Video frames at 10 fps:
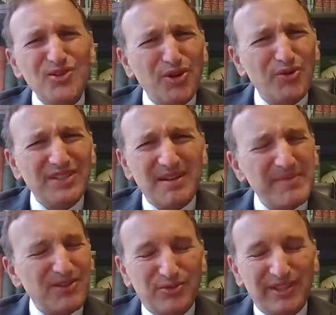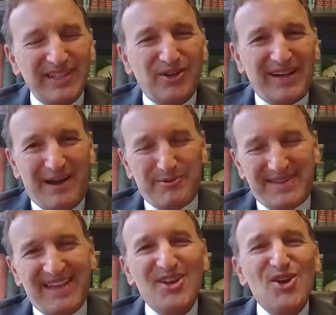So something's really going on
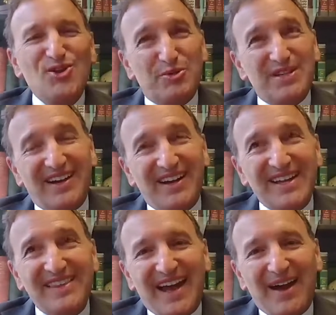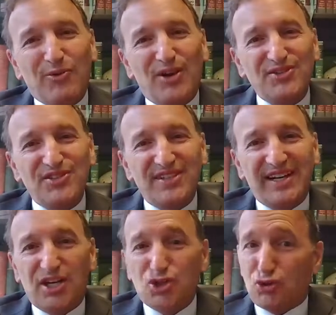with that. So we're studying that. We're also
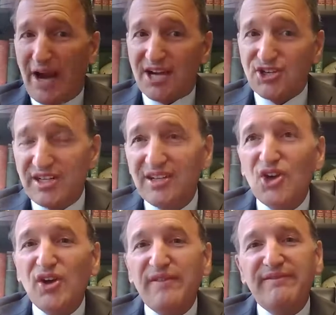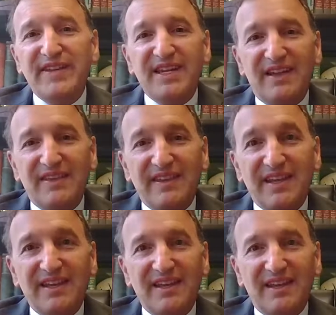studying attraction via
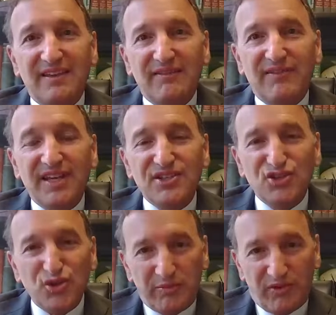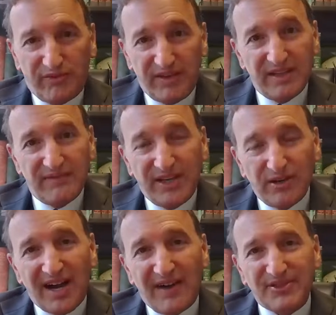Zoom or via
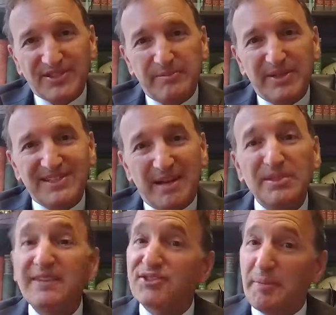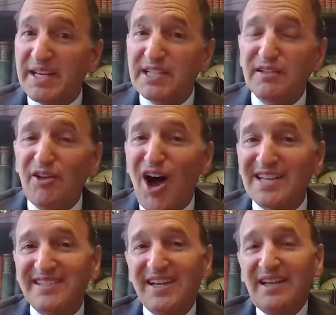video conferencing, because I believe something is
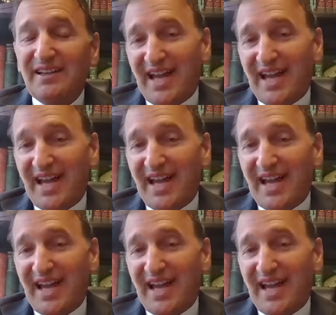lost.